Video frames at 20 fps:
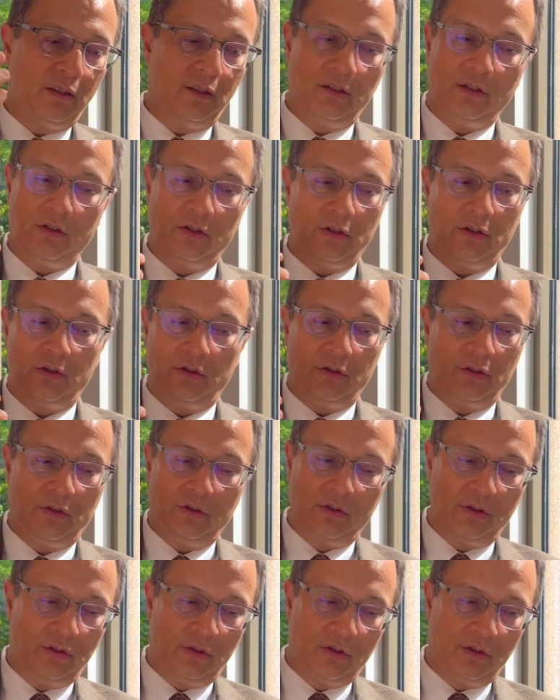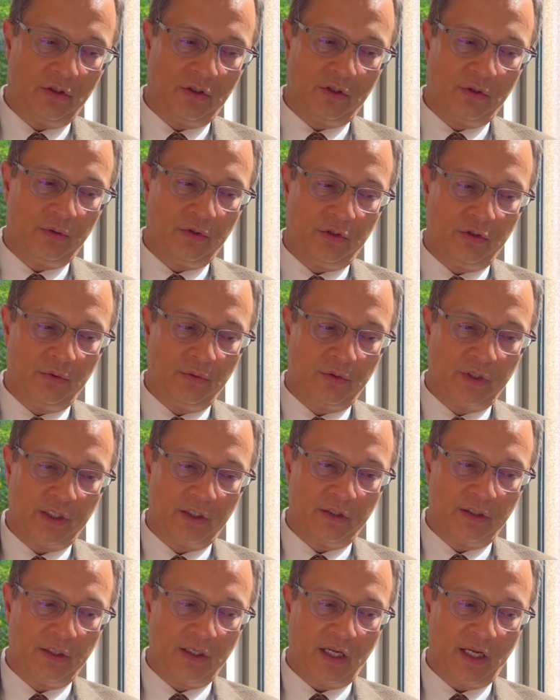you
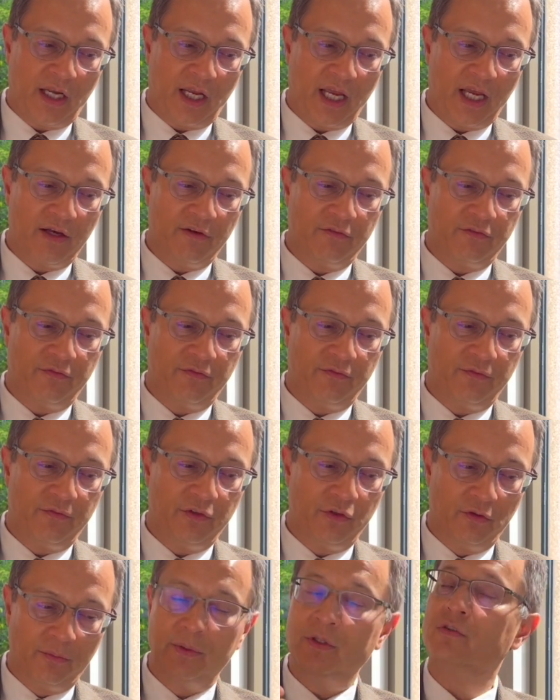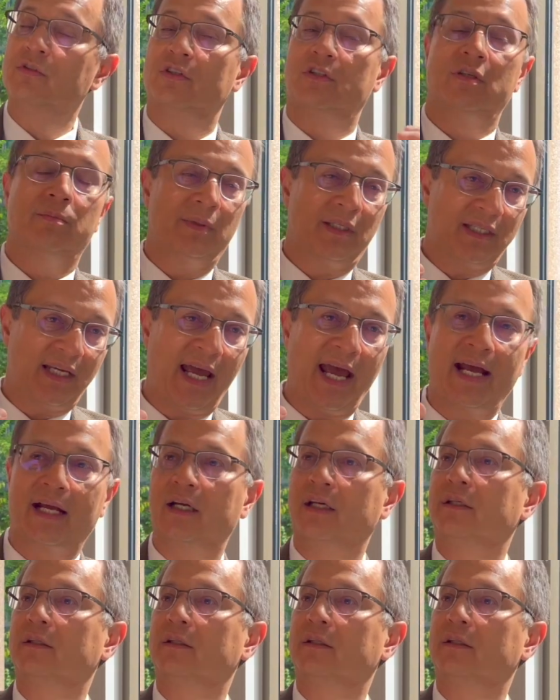can have your immune system attack